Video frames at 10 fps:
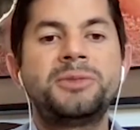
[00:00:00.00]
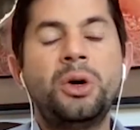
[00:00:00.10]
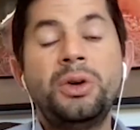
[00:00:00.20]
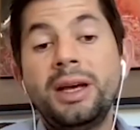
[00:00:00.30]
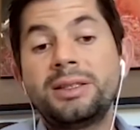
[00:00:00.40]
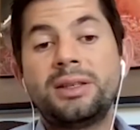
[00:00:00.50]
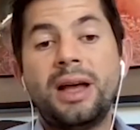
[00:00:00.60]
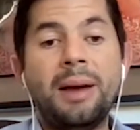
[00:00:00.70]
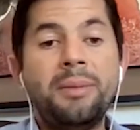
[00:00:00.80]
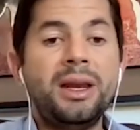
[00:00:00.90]
So yes,
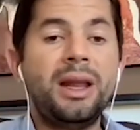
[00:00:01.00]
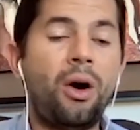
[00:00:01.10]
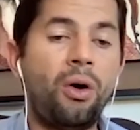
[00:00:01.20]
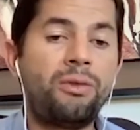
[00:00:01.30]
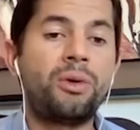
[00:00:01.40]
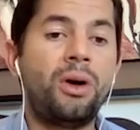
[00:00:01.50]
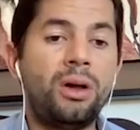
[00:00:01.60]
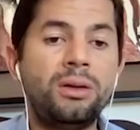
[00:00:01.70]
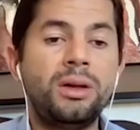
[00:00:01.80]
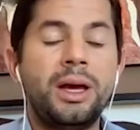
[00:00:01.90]
I mean, overall,